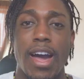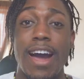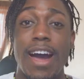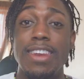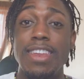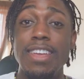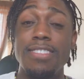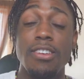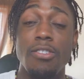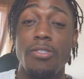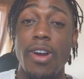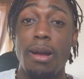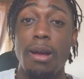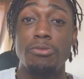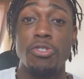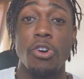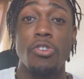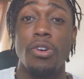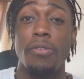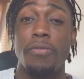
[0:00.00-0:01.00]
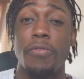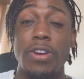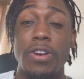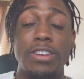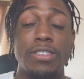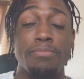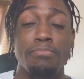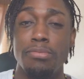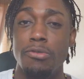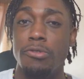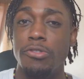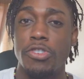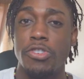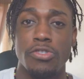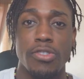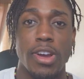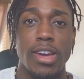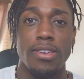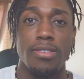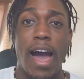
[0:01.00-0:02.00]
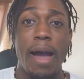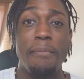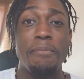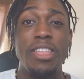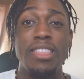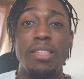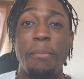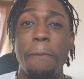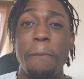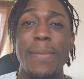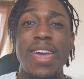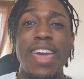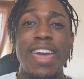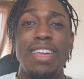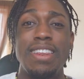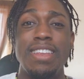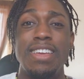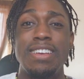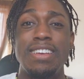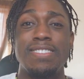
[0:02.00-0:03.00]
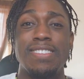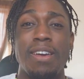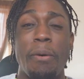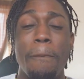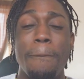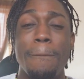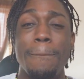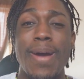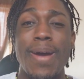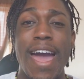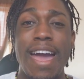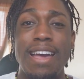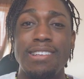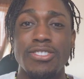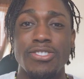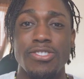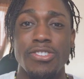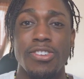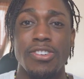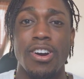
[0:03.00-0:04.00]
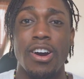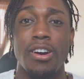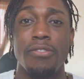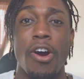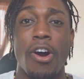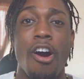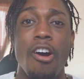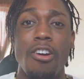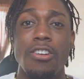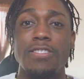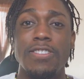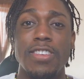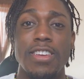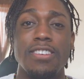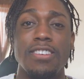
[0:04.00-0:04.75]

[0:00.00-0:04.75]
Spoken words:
I need to grab Todo for his brute strength. I mean, the man is a master of harnessing